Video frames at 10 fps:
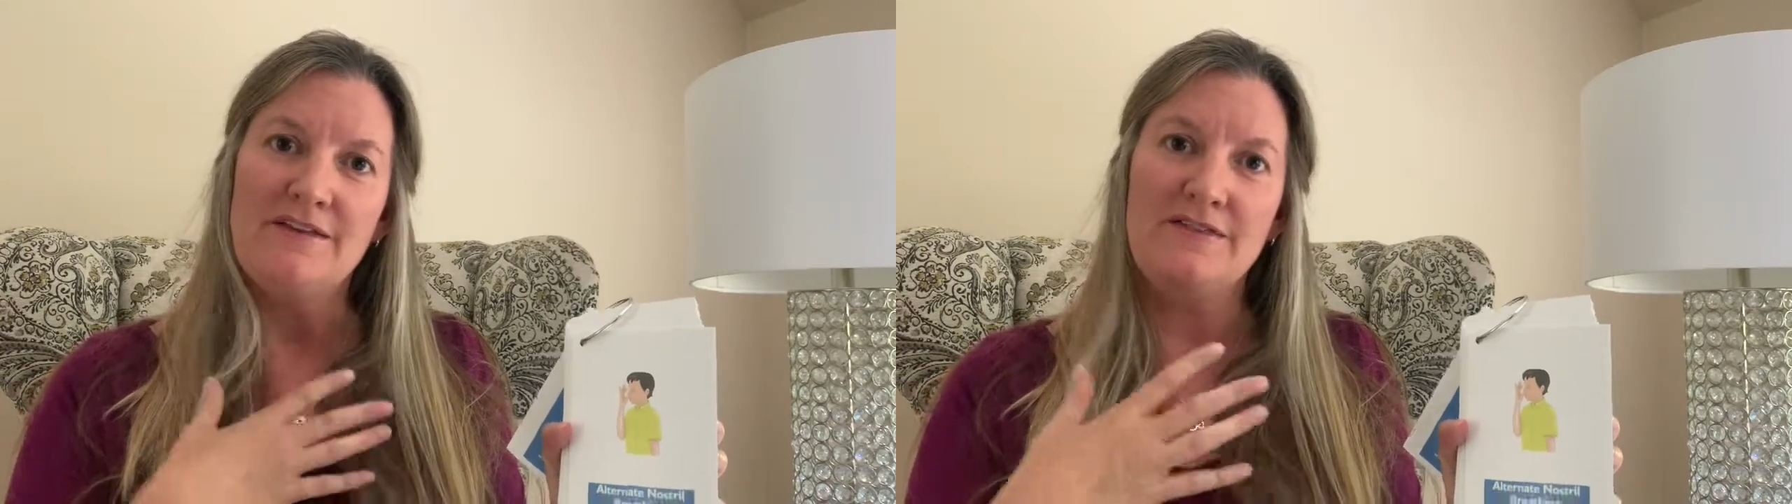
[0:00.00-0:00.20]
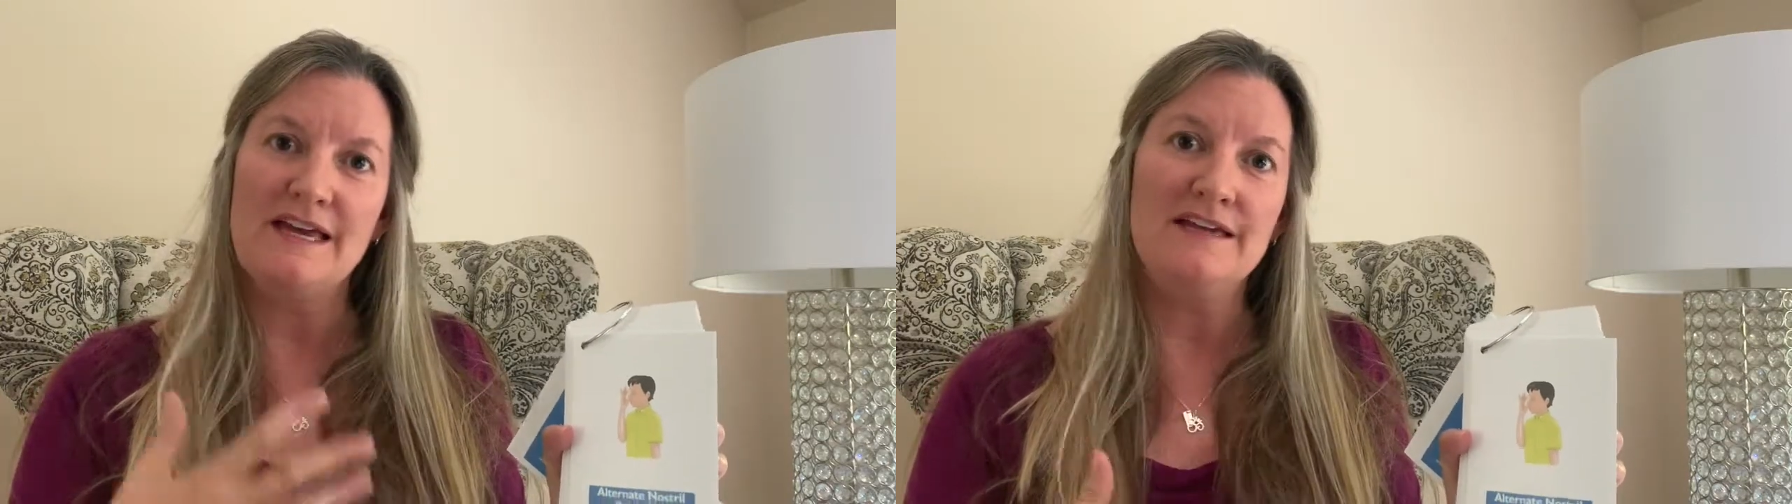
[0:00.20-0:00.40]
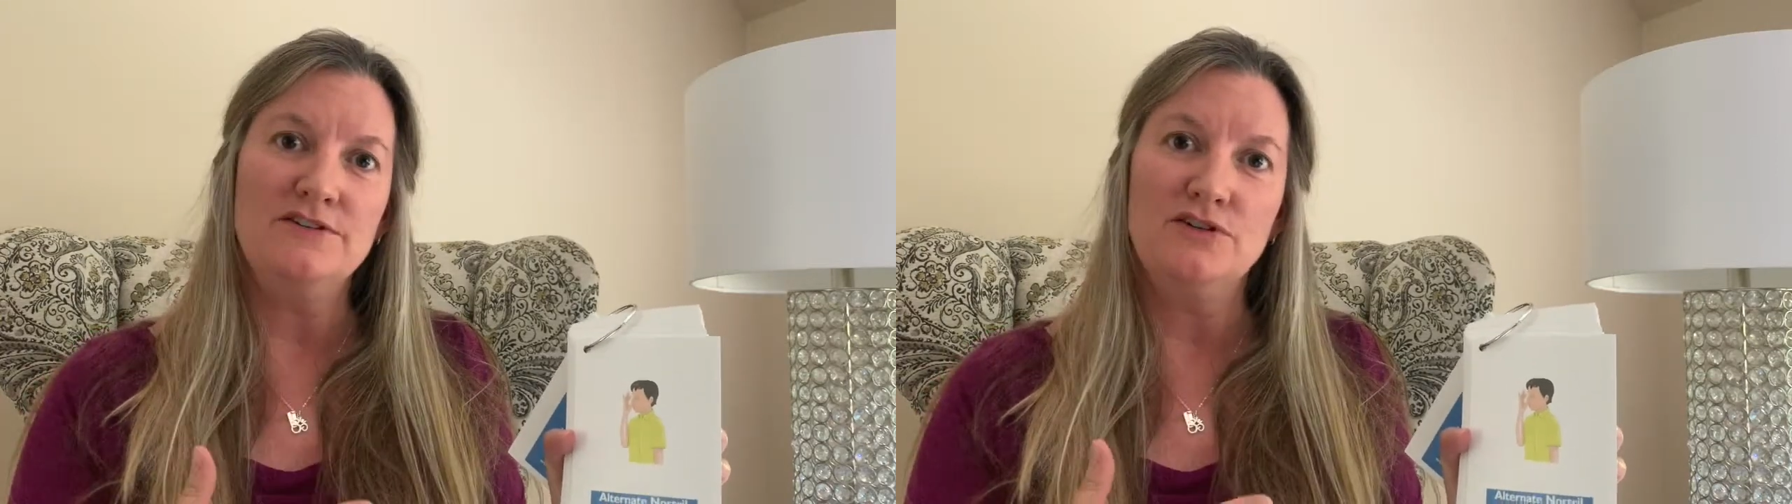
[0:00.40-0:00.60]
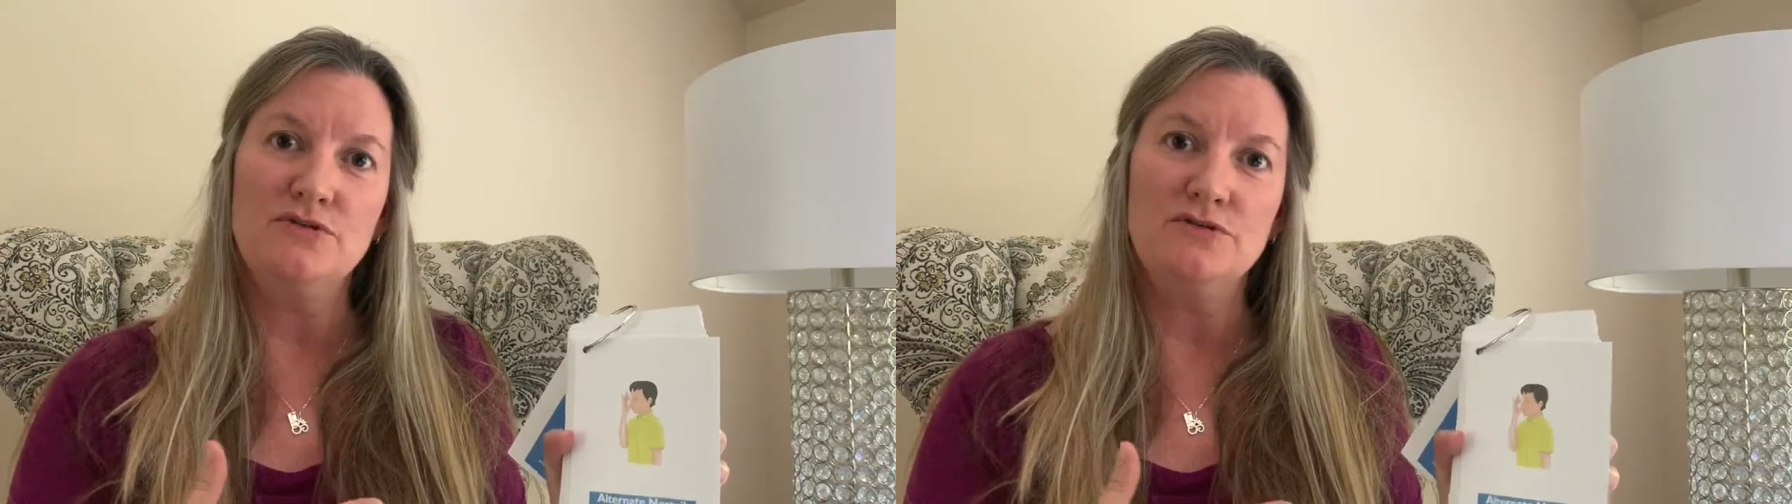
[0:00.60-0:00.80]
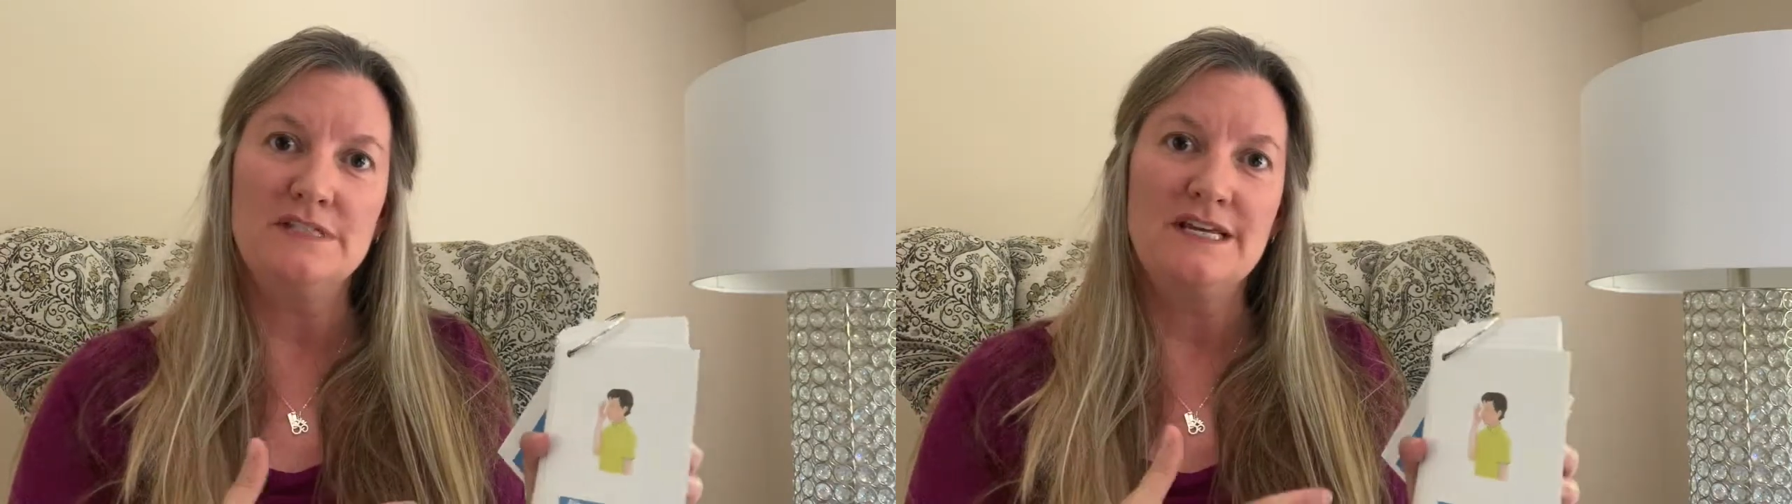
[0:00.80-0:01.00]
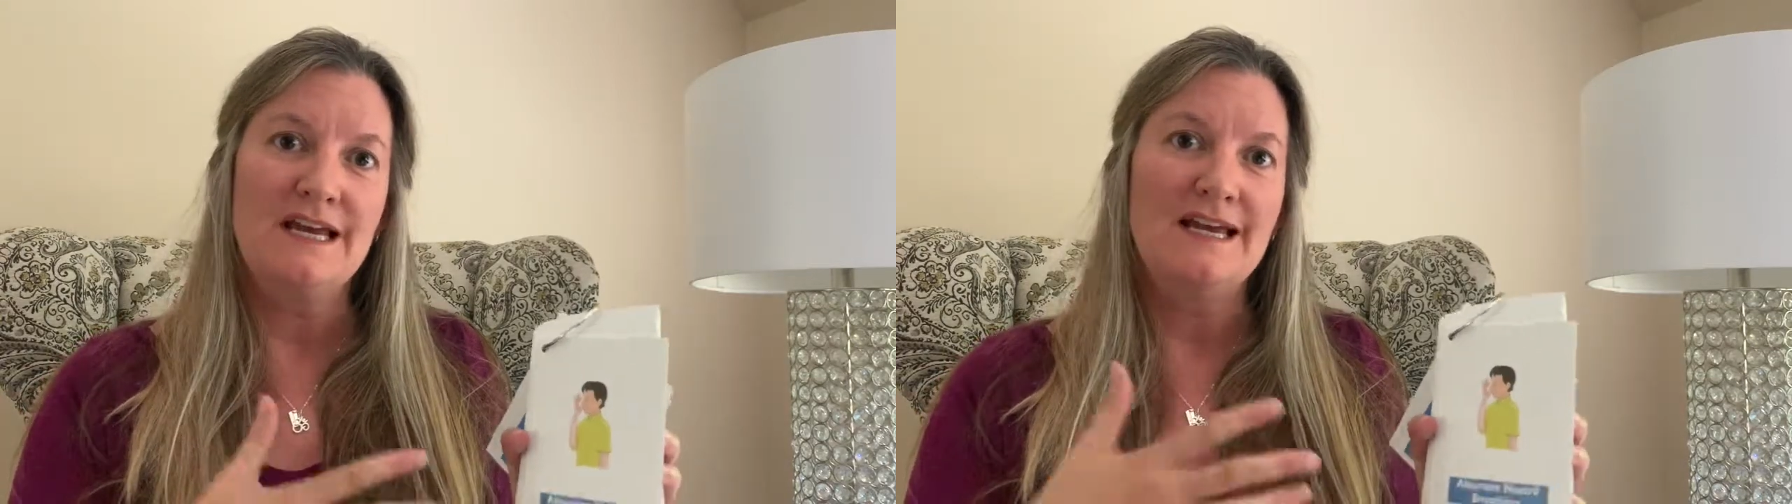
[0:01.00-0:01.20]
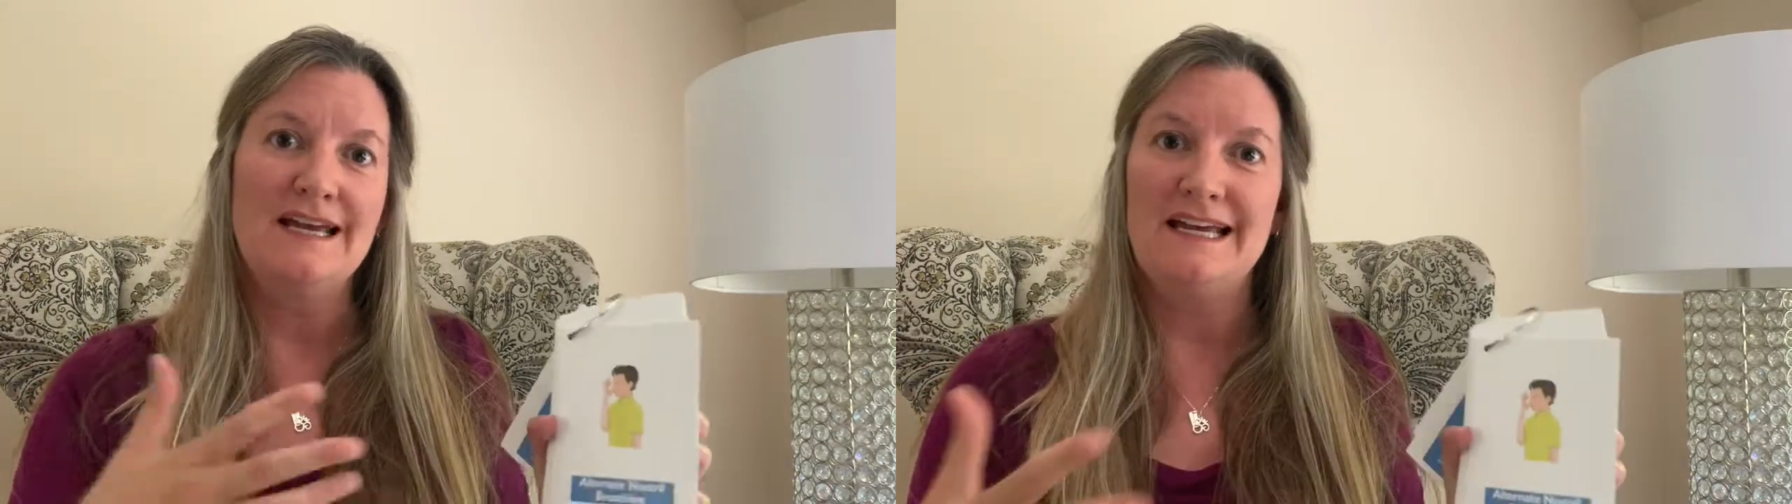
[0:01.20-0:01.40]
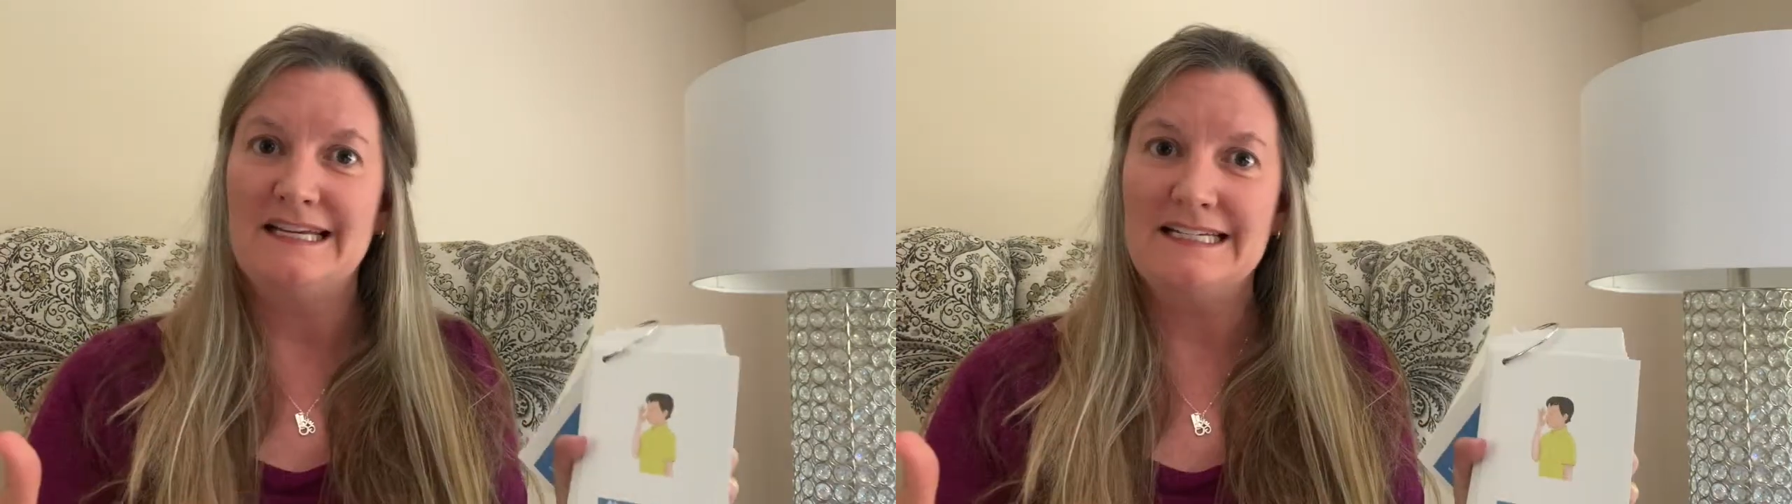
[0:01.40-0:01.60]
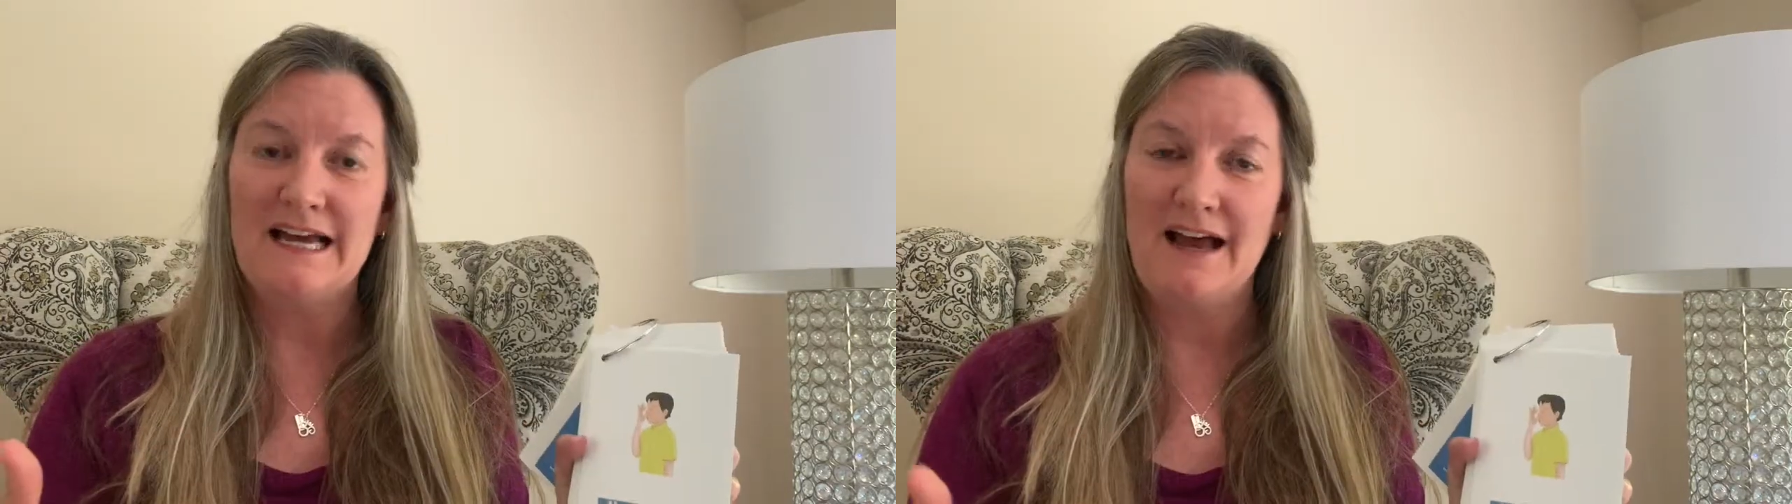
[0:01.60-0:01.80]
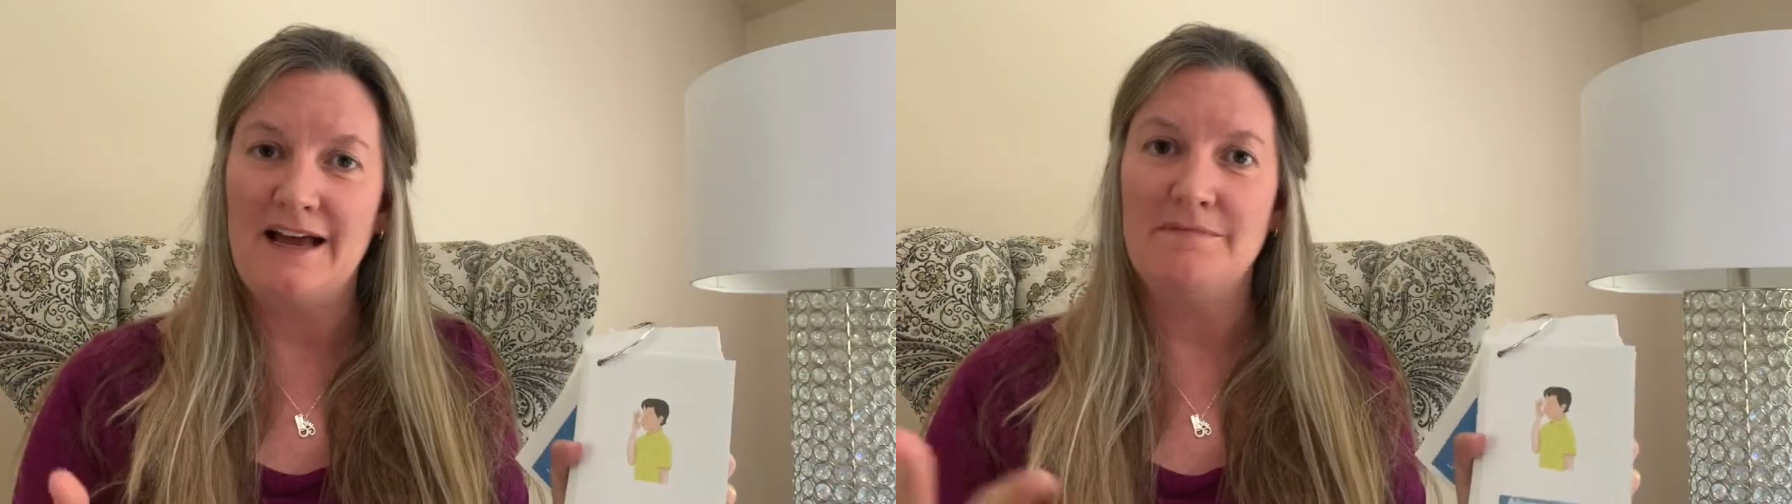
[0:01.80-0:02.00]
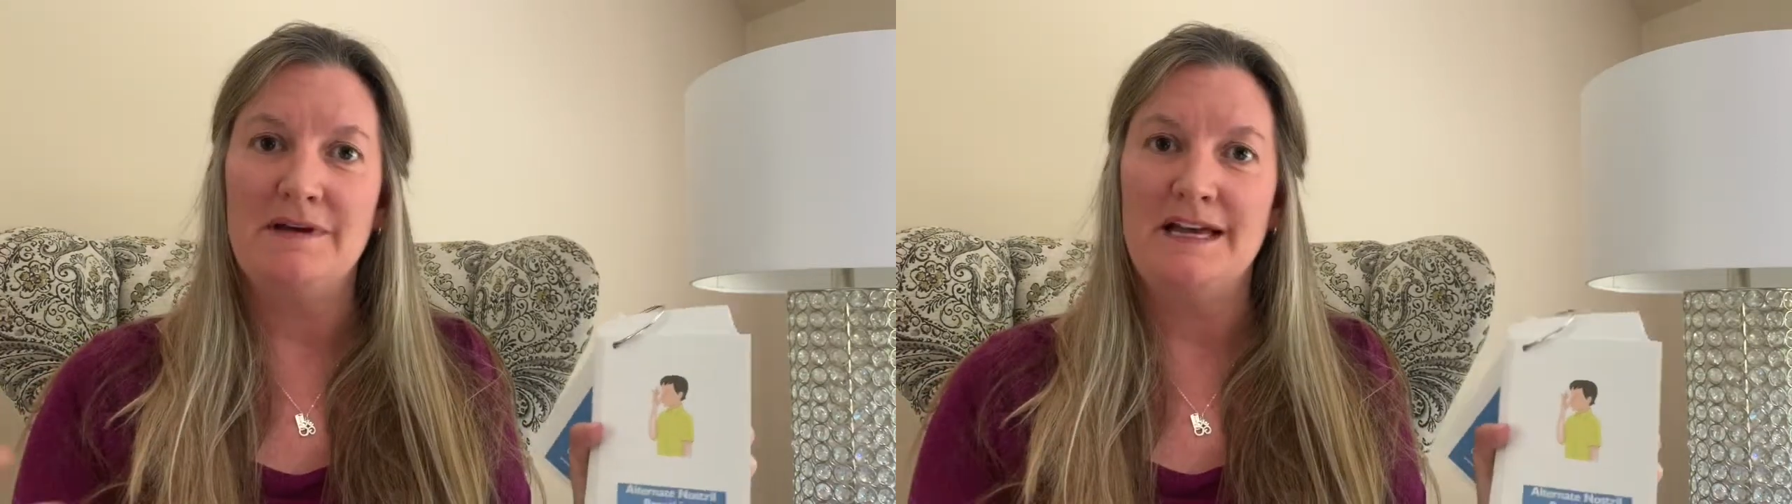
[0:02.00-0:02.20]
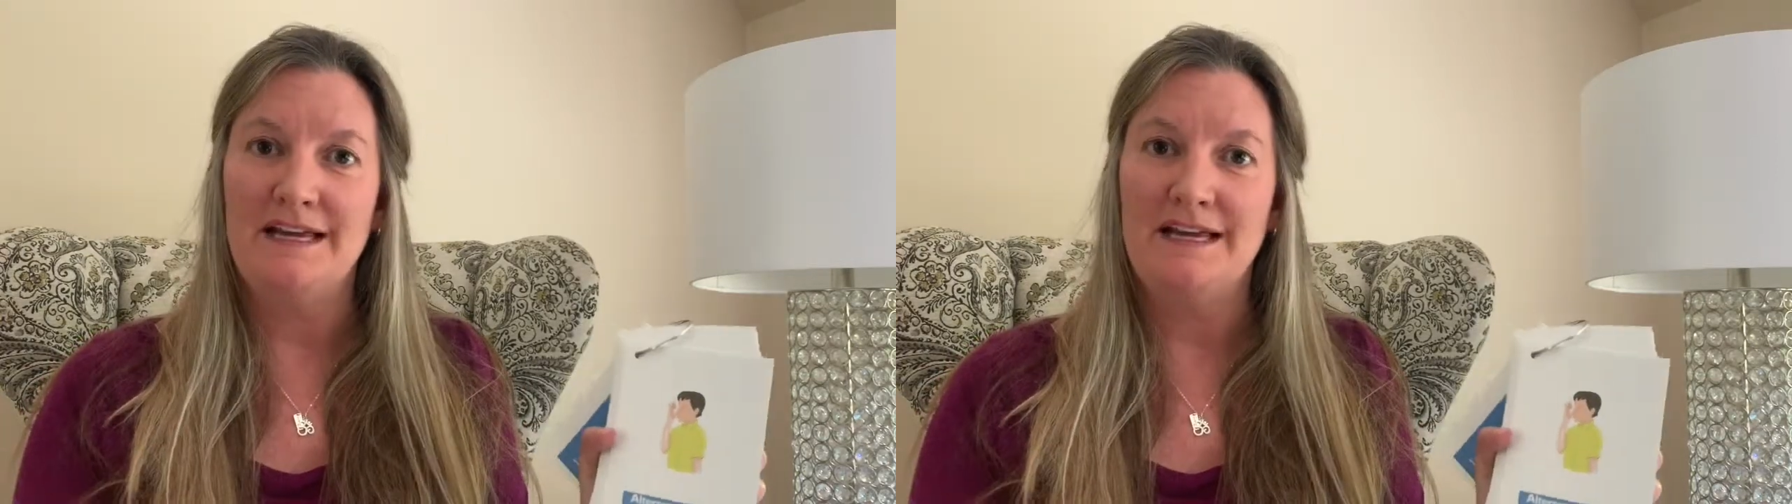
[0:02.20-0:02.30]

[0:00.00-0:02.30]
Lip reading: that they can use anytime,